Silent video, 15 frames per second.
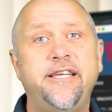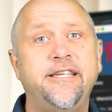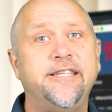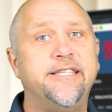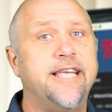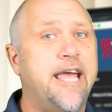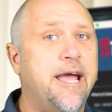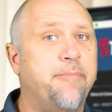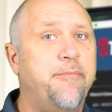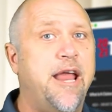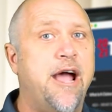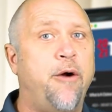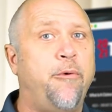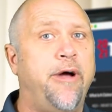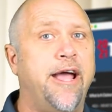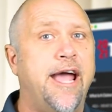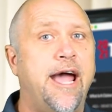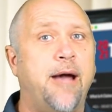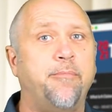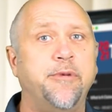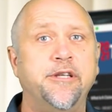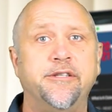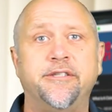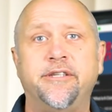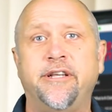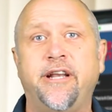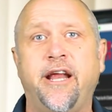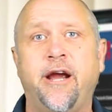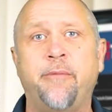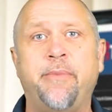the exam, now what happens?
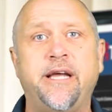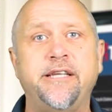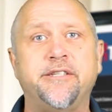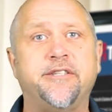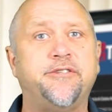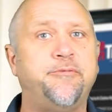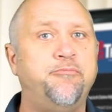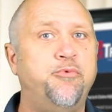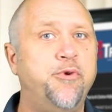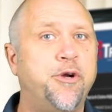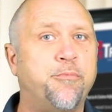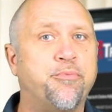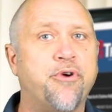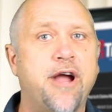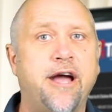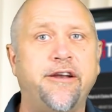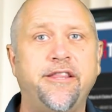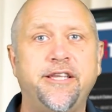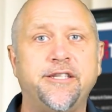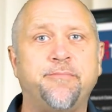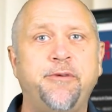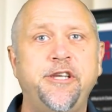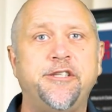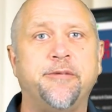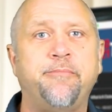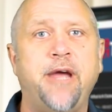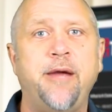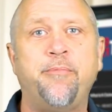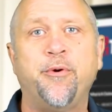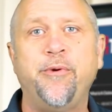Everybody's real proud of this piece of
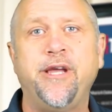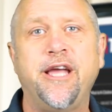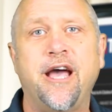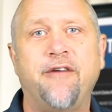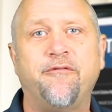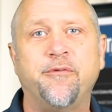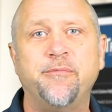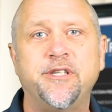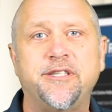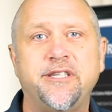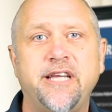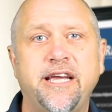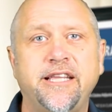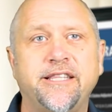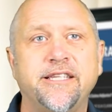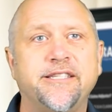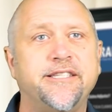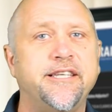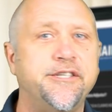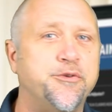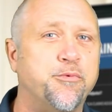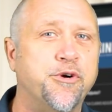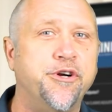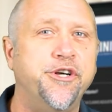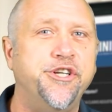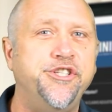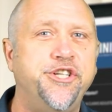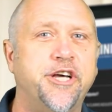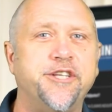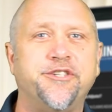paper we got from the state that says we're
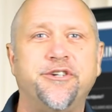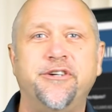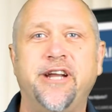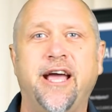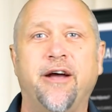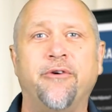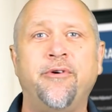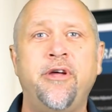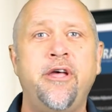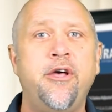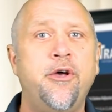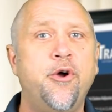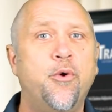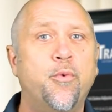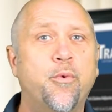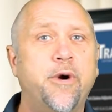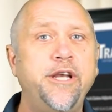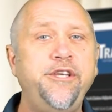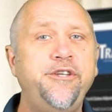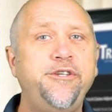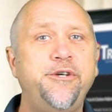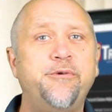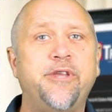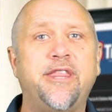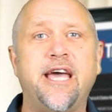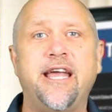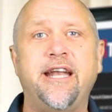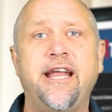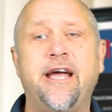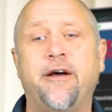an adjuster now. What do you do with
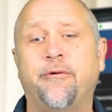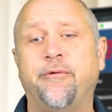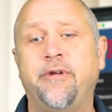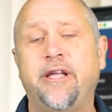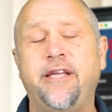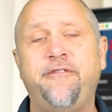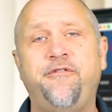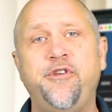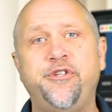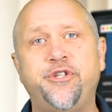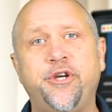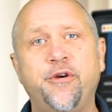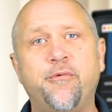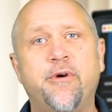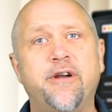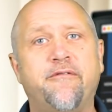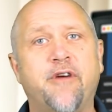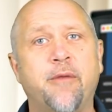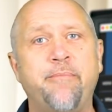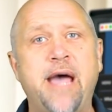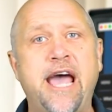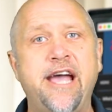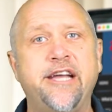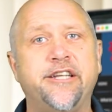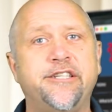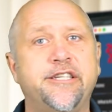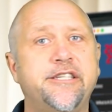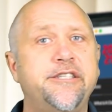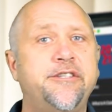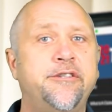that now? If you took one of our
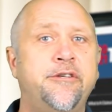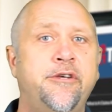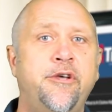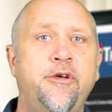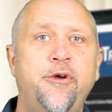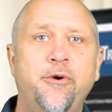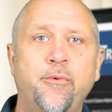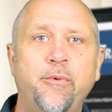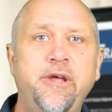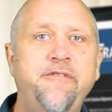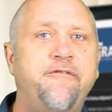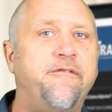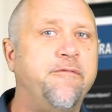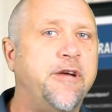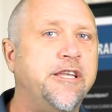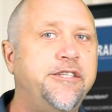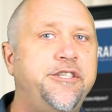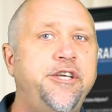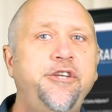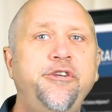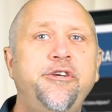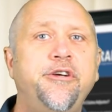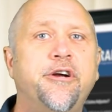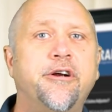packages, we've continued